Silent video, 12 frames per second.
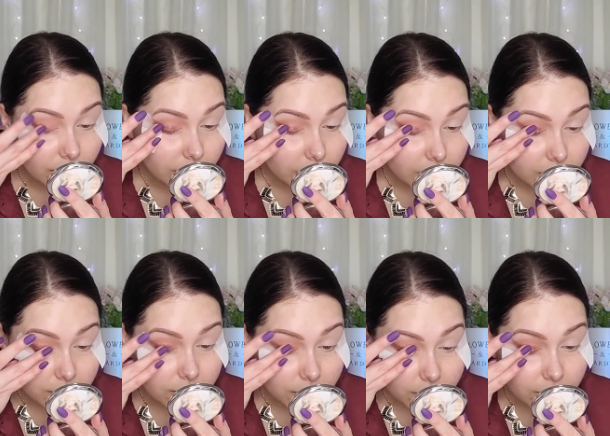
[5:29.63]
This is
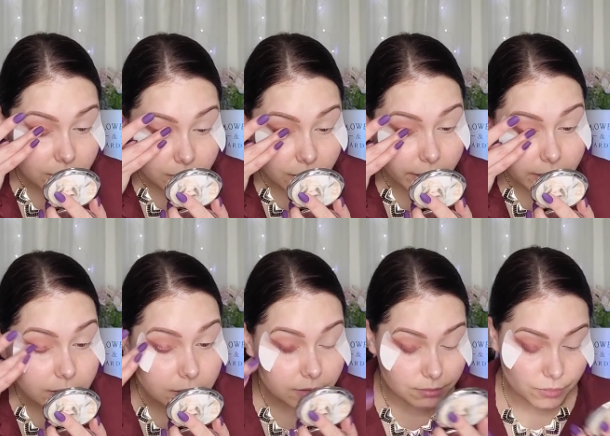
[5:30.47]
such a
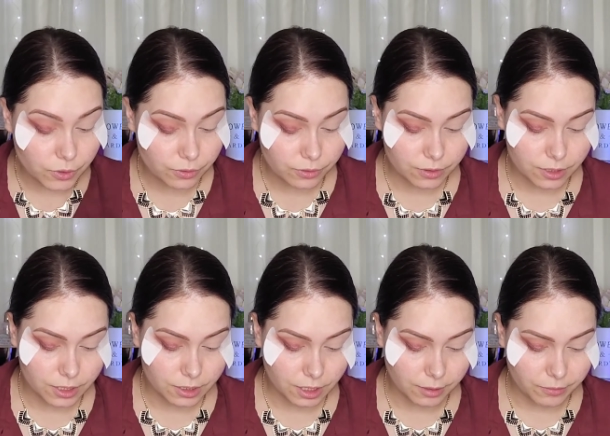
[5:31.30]
nice burgundy
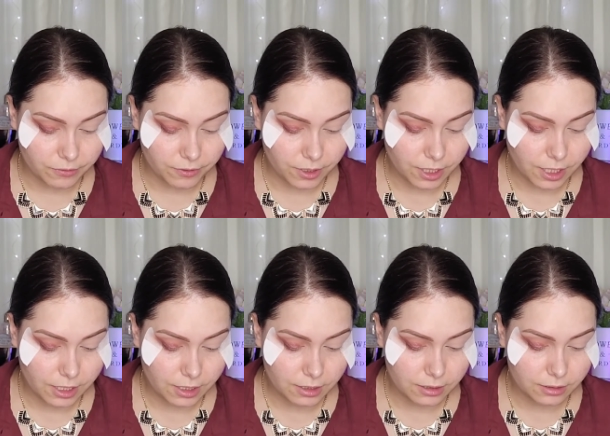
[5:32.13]
type of
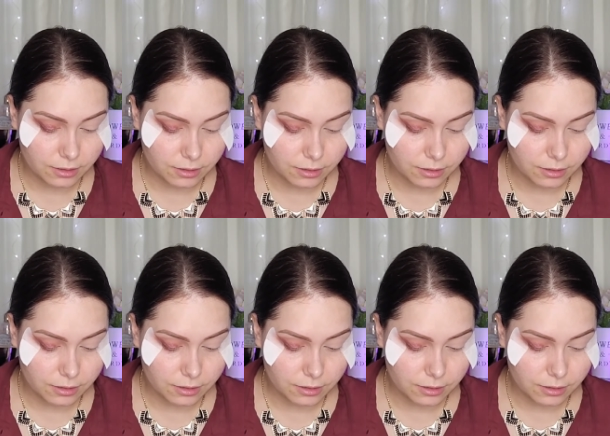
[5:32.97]
color.